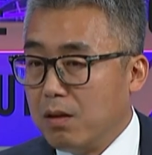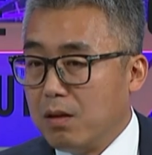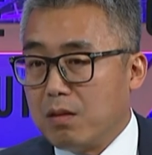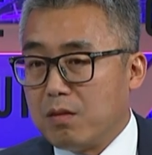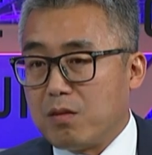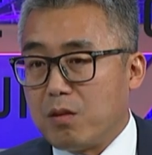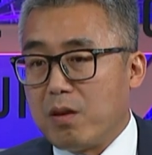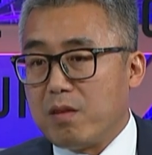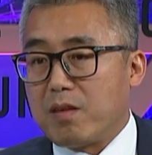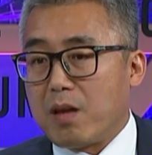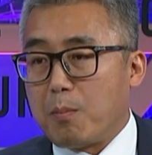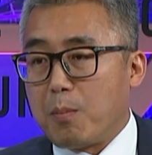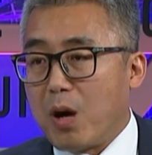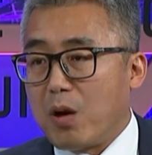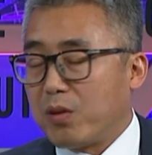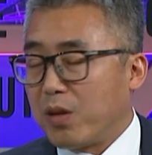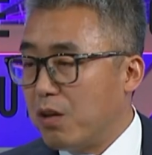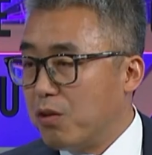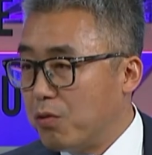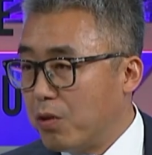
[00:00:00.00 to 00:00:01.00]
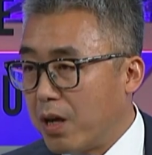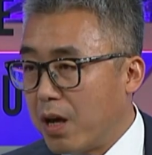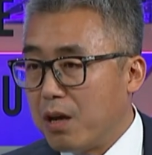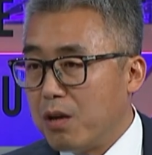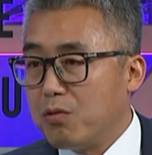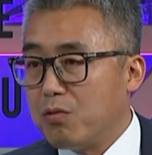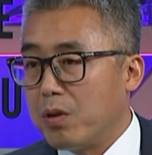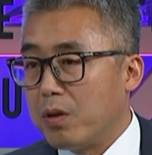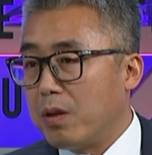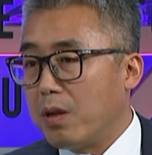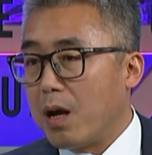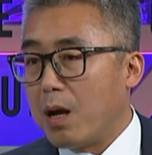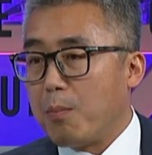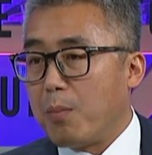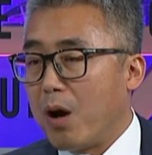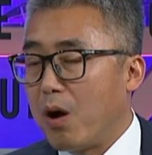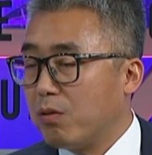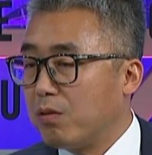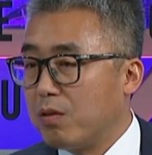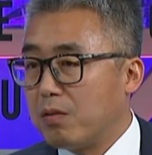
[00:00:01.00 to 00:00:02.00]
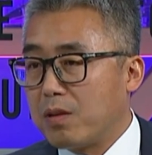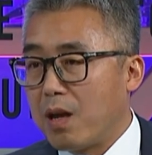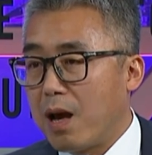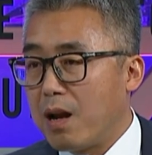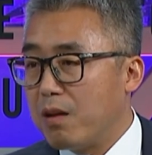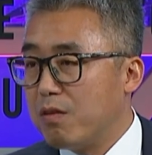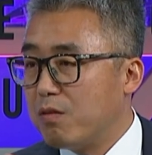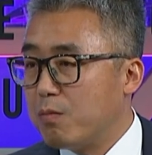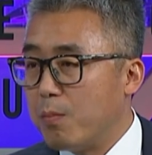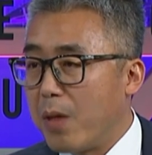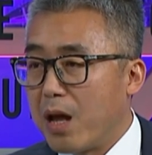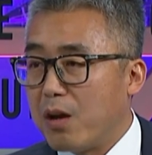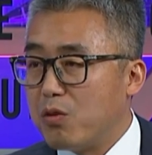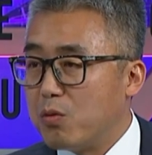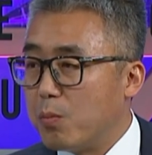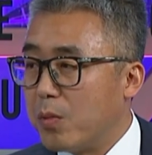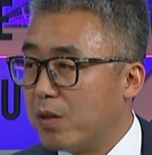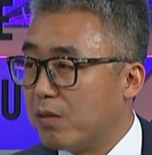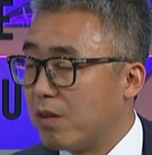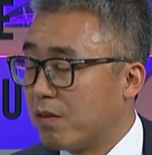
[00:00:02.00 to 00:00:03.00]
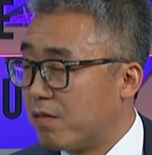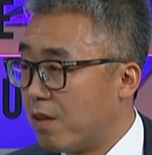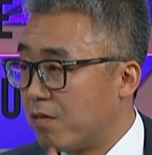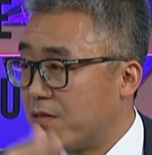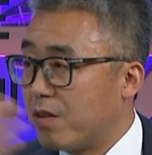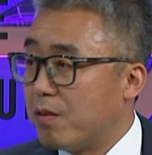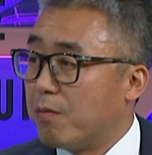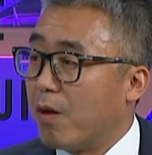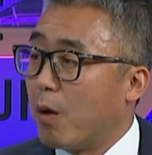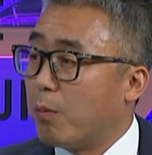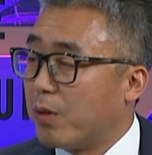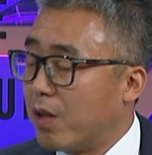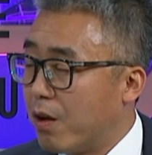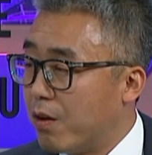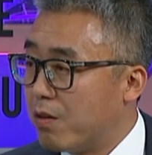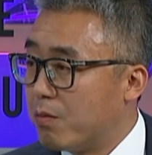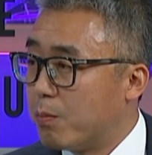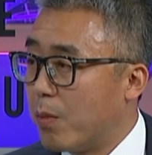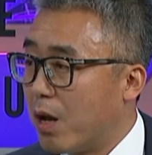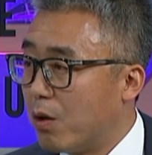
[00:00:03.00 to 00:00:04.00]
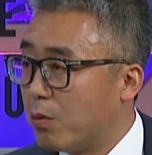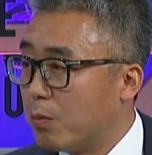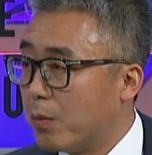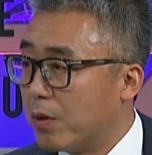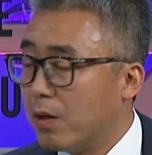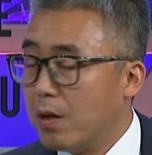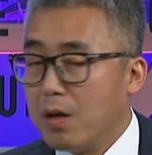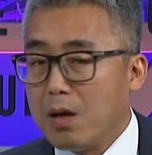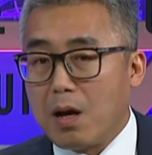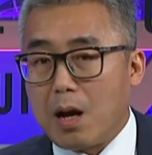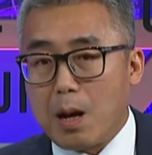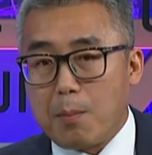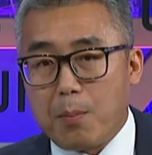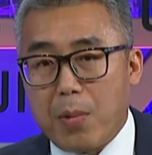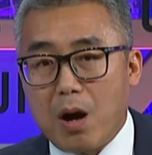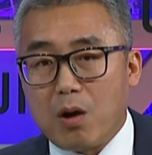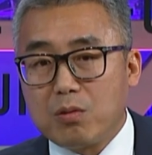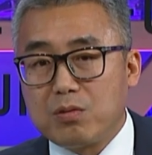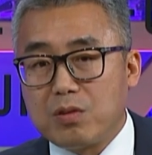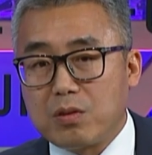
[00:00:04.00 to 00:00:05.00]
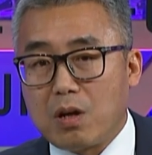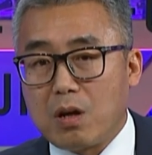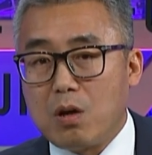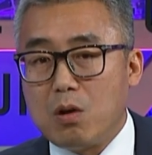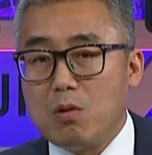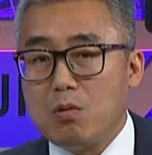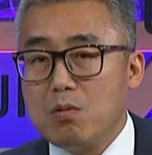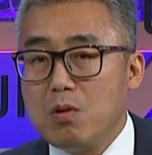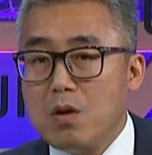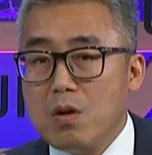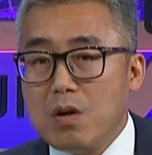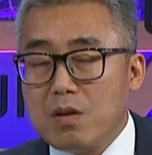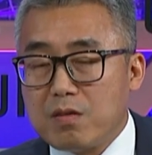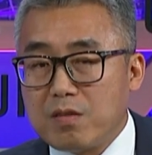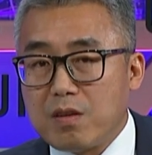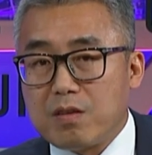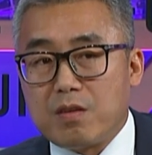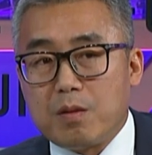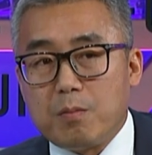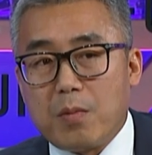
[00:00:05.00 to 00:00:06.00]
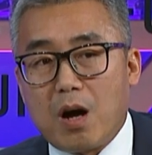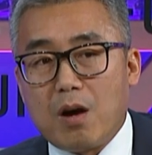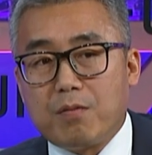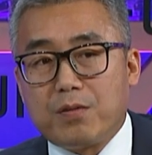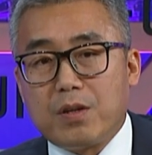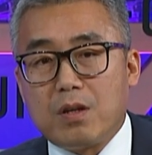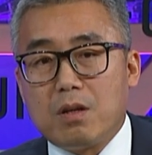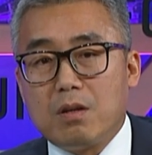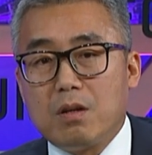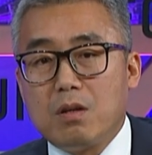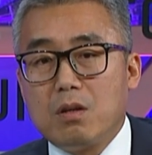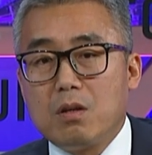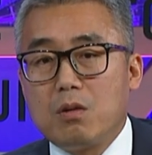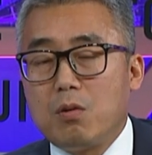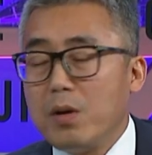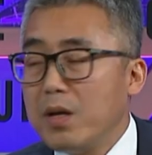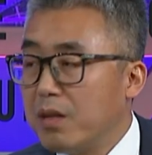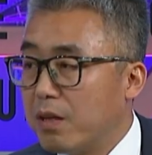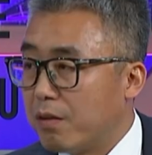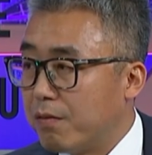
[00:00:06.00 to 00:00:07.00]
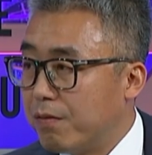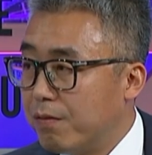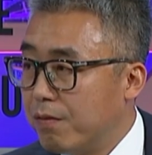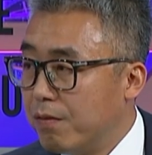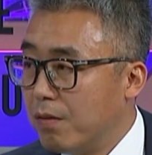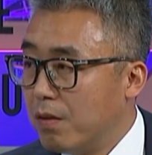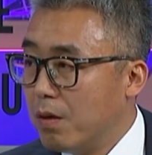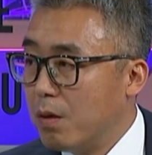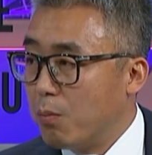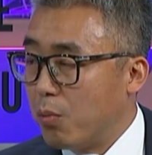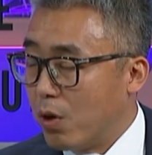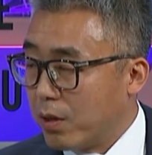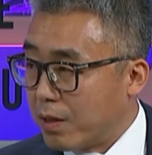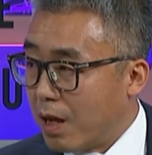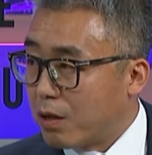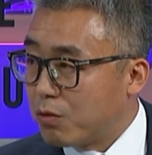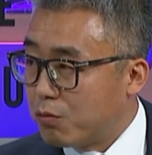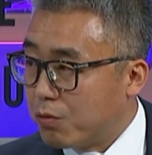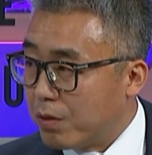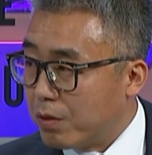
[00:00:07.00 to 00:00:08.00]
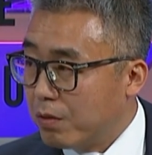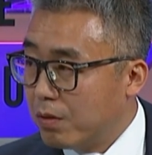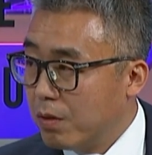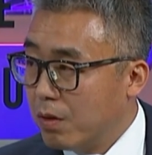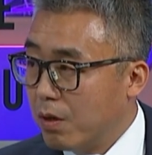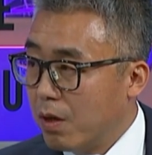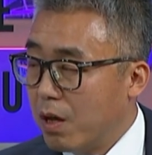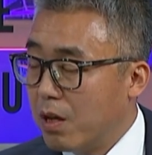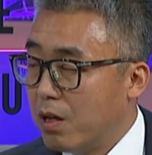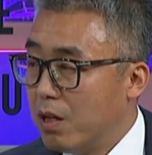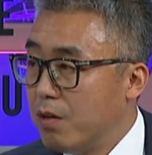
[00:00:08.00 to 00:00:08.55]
So it's about education, about talent management, the system of talent management, about the whole system of the creative production, and